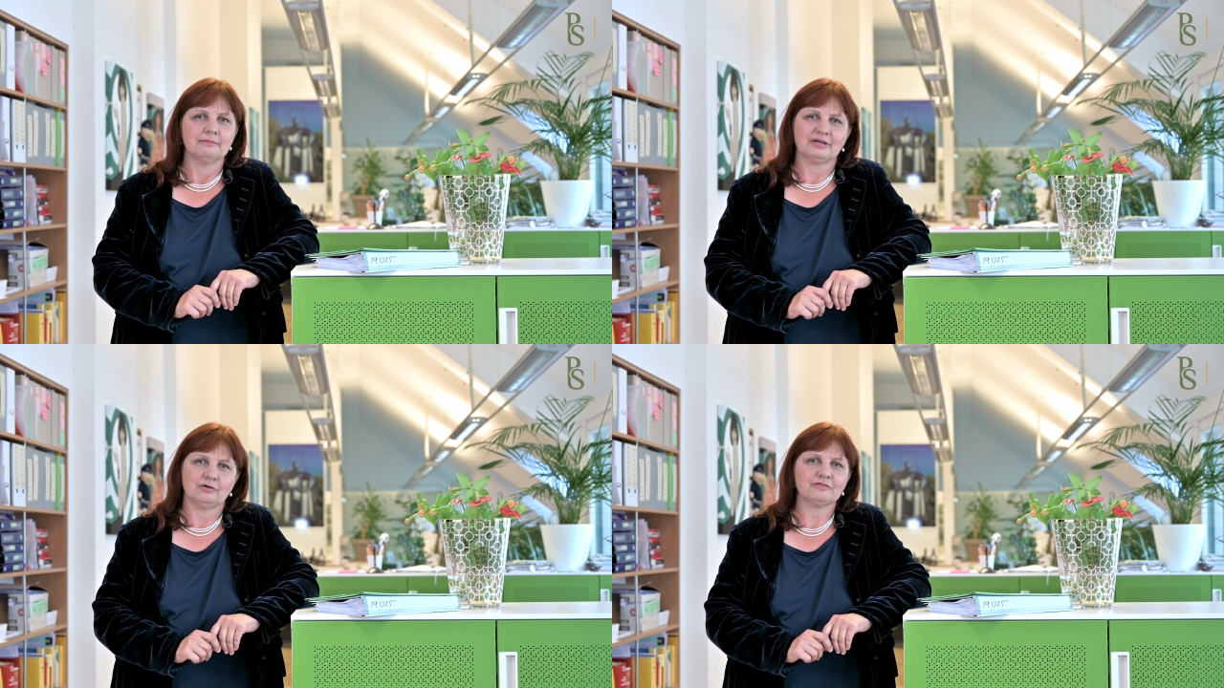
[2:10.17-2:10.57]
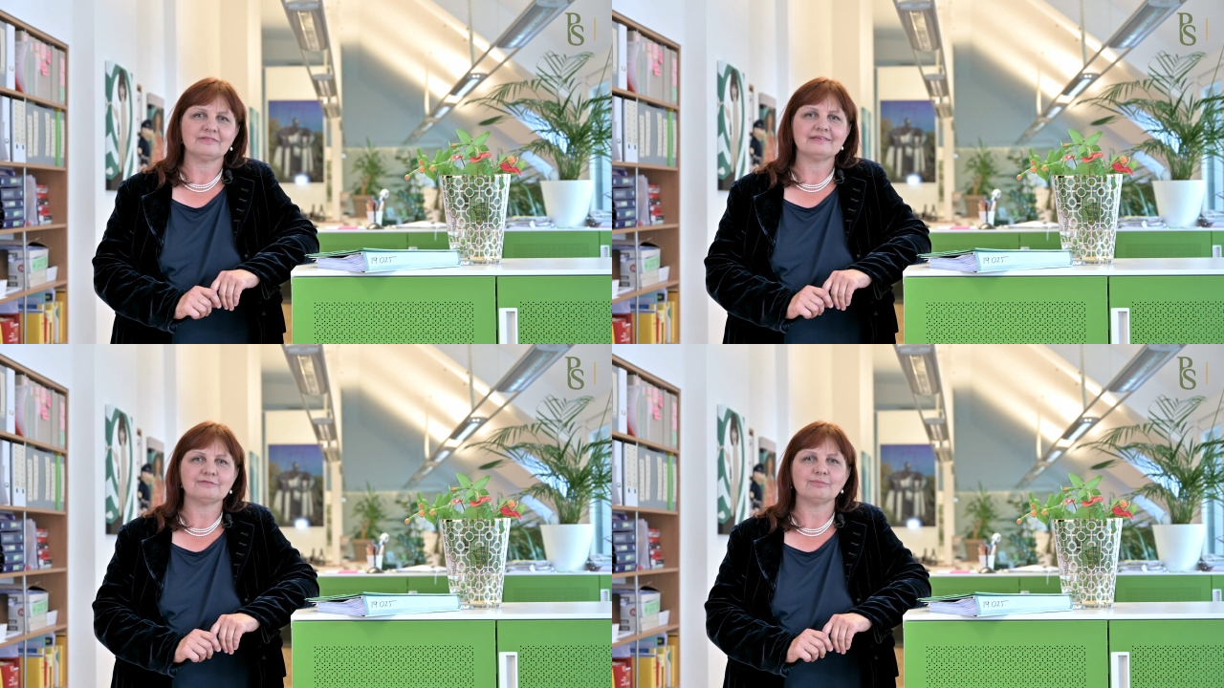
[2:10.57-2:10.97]

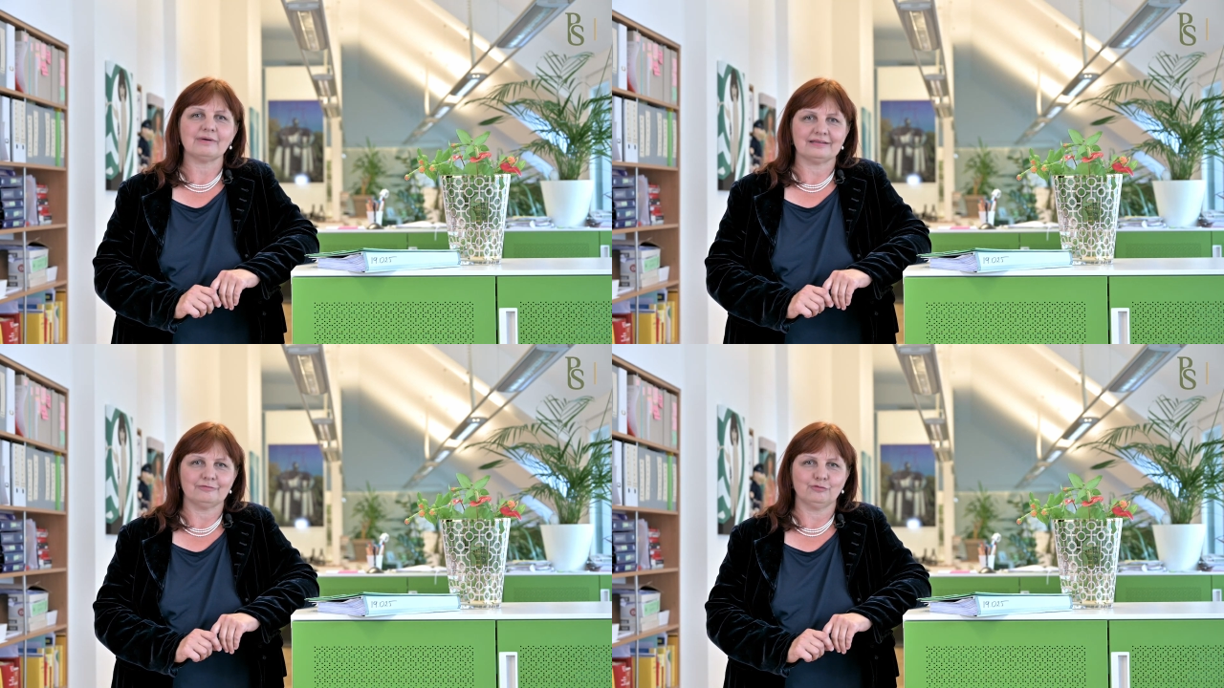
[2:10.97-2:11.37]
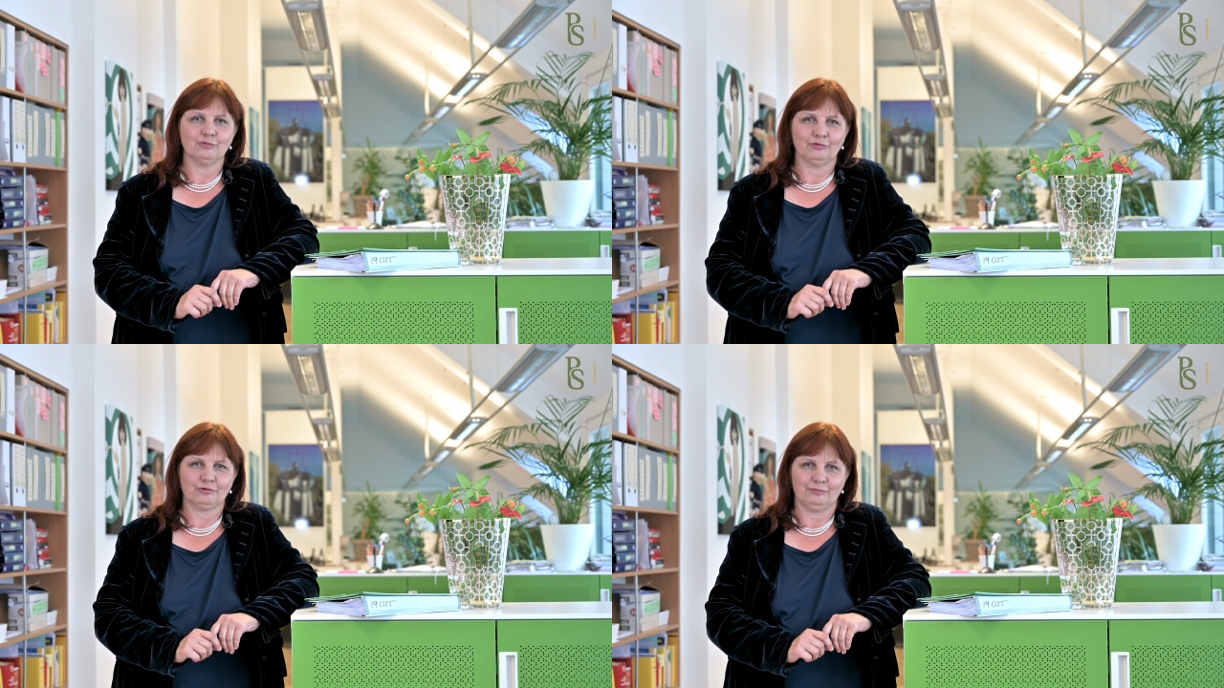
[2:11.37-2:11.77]
because this
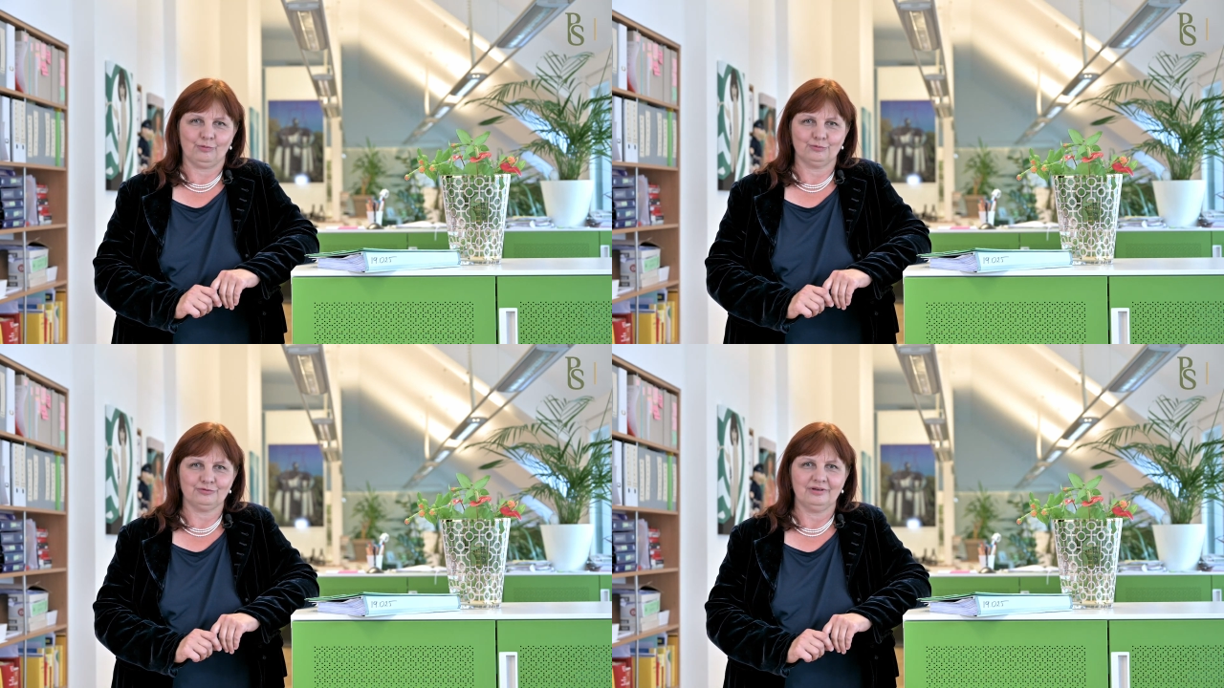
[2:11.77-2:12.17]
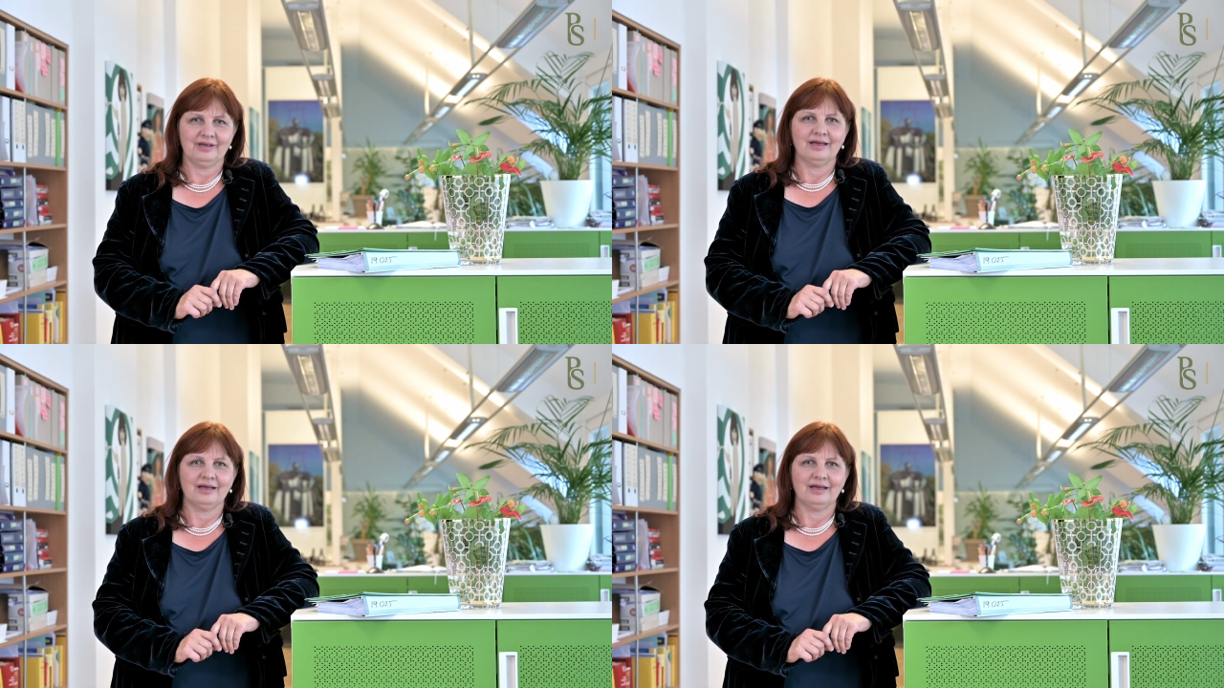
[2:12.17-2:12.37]
wonderful quote